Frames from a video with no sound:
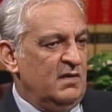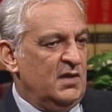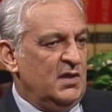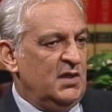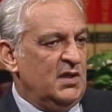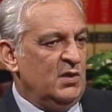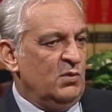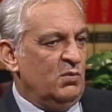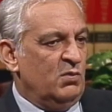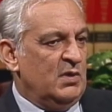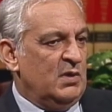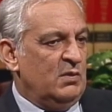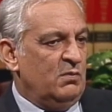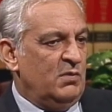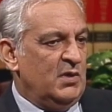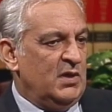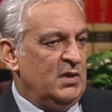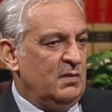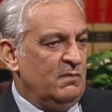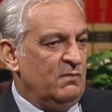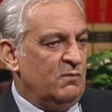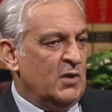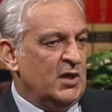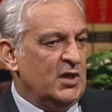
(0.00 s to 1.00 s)
really, when
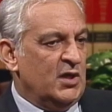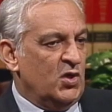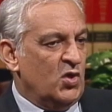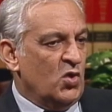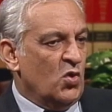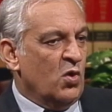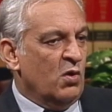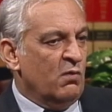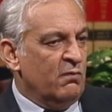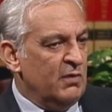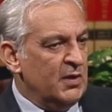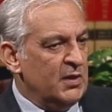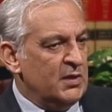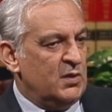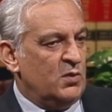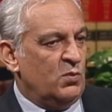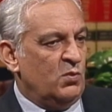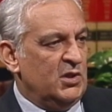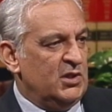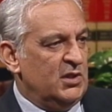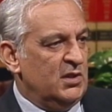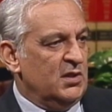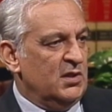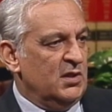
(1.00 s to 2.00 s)
we went overt
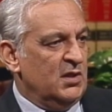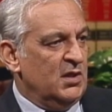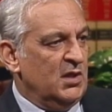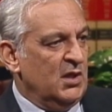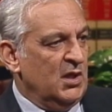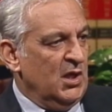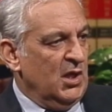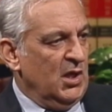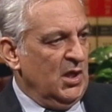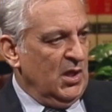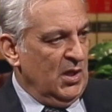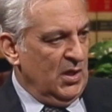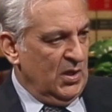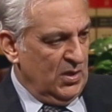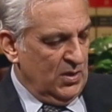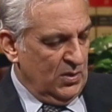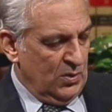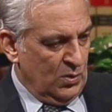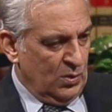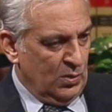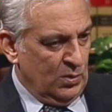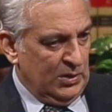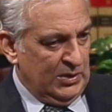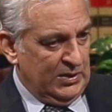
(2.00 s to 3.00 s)
with the
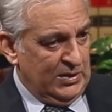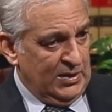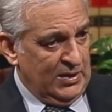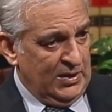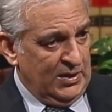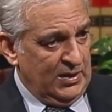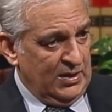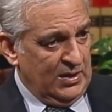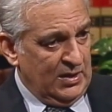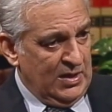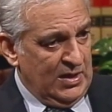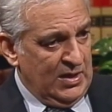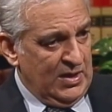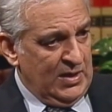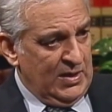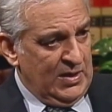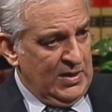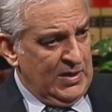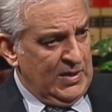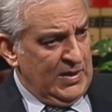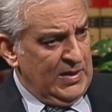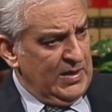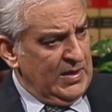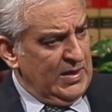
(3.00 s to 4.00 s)
whole thing.
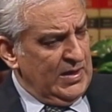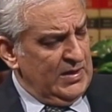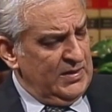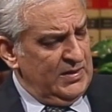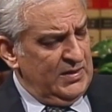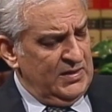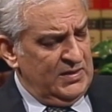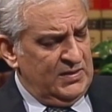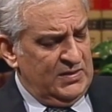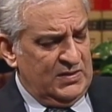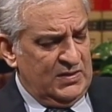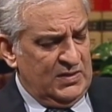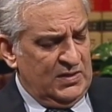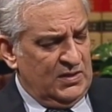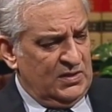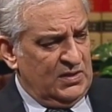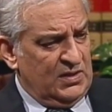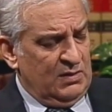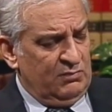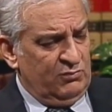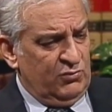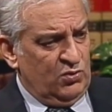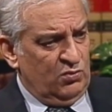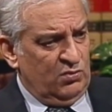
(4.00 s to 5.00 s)
And it's
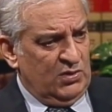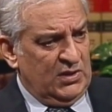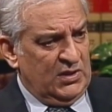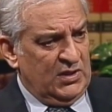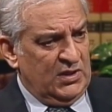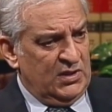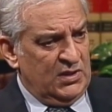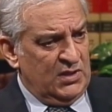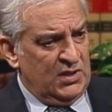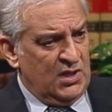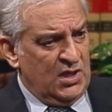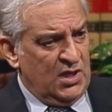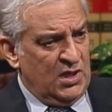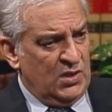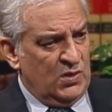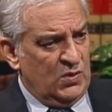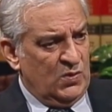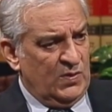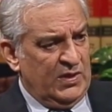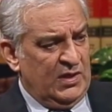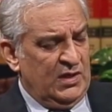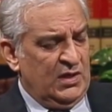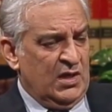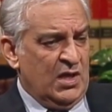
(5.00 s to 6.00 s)
come to an end
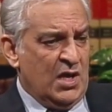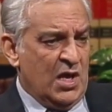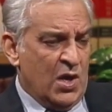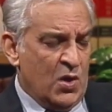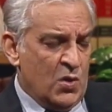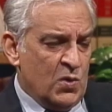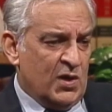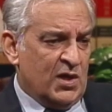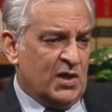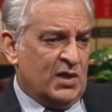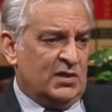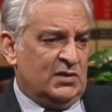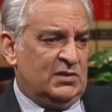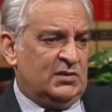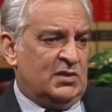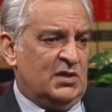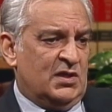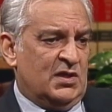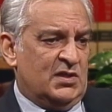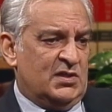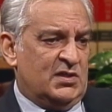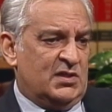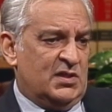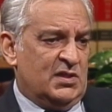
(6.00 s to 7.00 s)
now. And now our
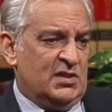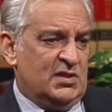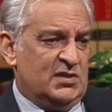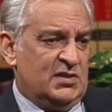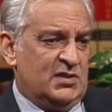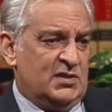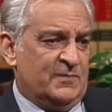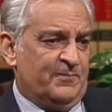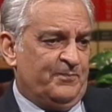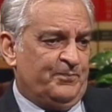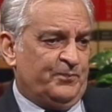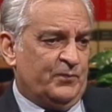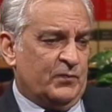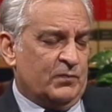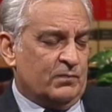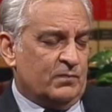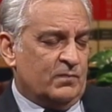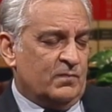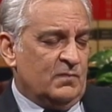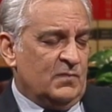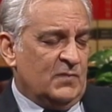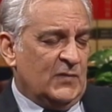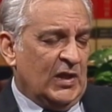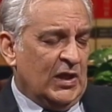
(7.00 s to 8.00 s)
thrust is
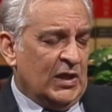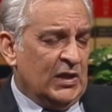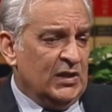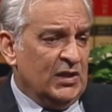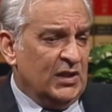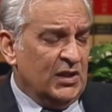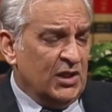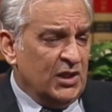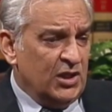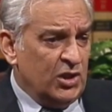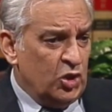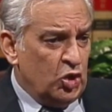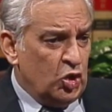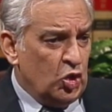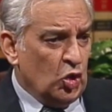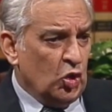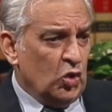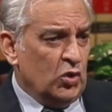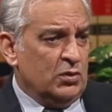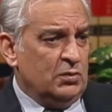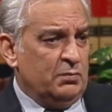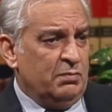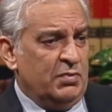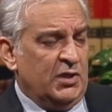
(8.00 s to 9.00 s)
that
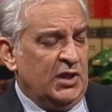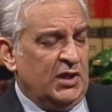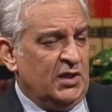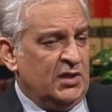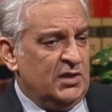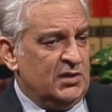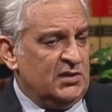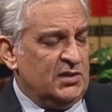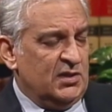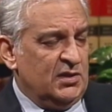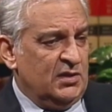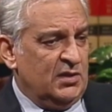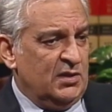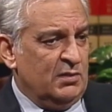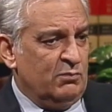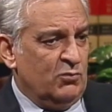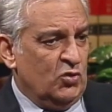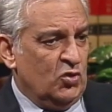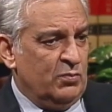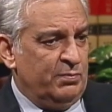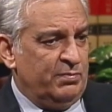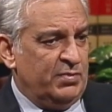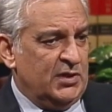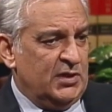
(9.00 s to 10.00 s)
don't bring us under
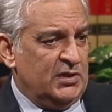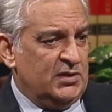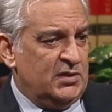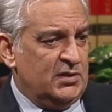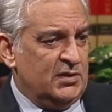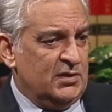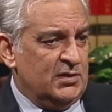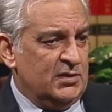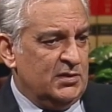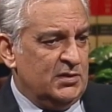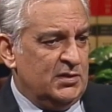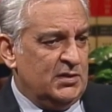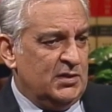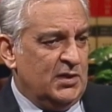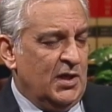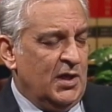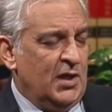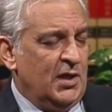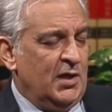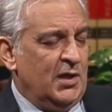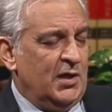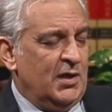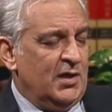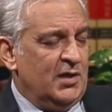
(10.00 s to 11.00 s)
more pressures,
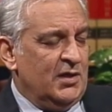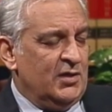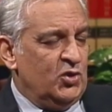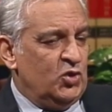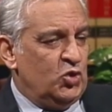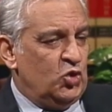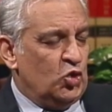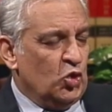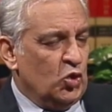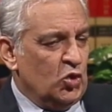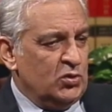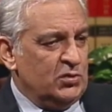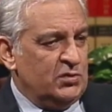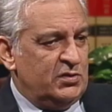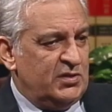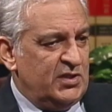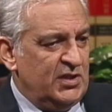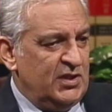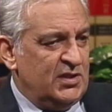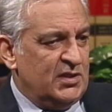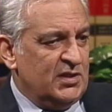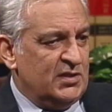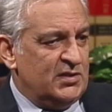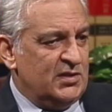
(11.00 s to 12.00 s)
don't
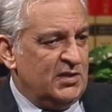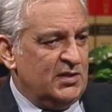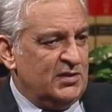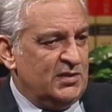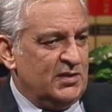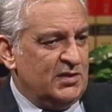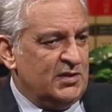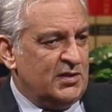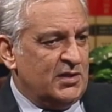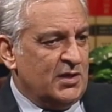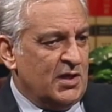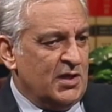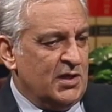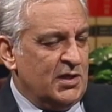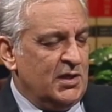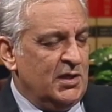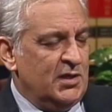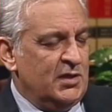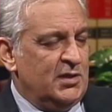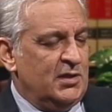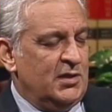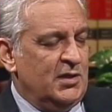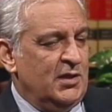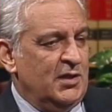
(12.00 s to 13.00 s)
treat us as a
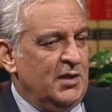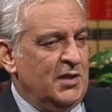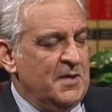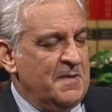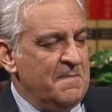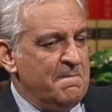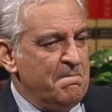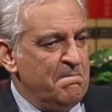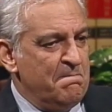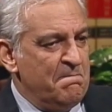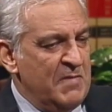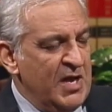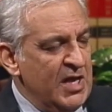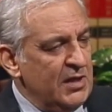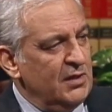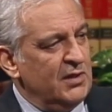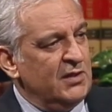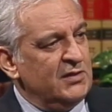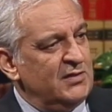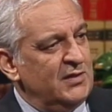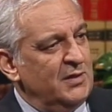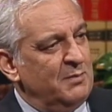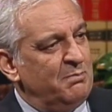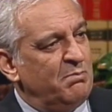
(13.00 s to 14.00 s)
target, make
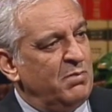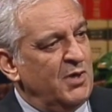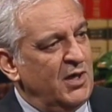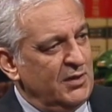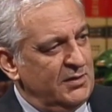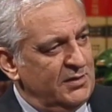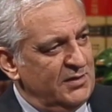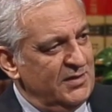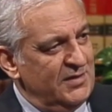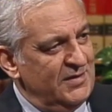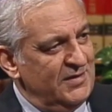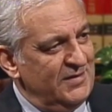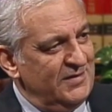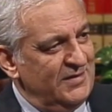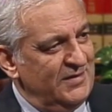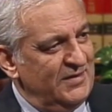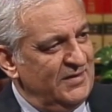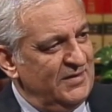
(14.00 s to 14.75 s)
us a partner,